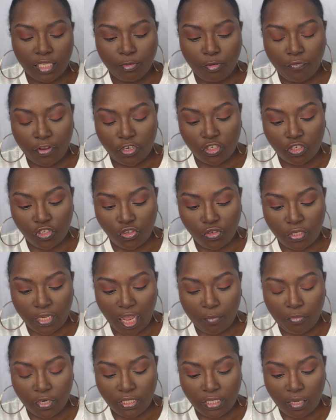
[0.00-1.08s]
Professional
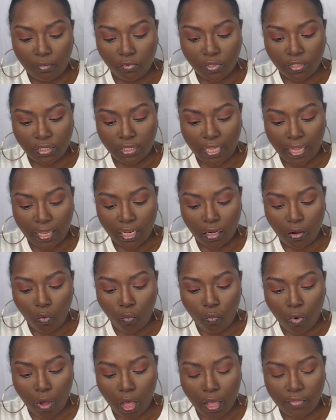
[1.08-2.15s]
2-Timer Double-Sided
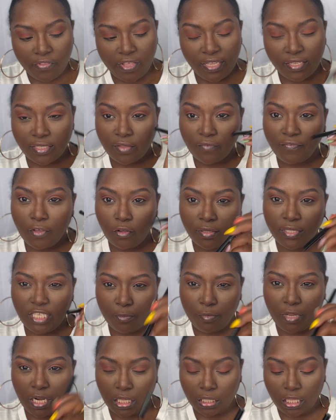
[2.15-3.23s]
Wand. That is a felt tip
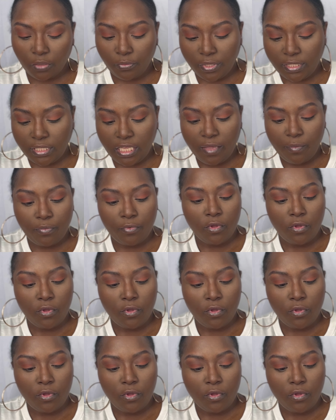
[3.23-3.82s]
and a liquid tip.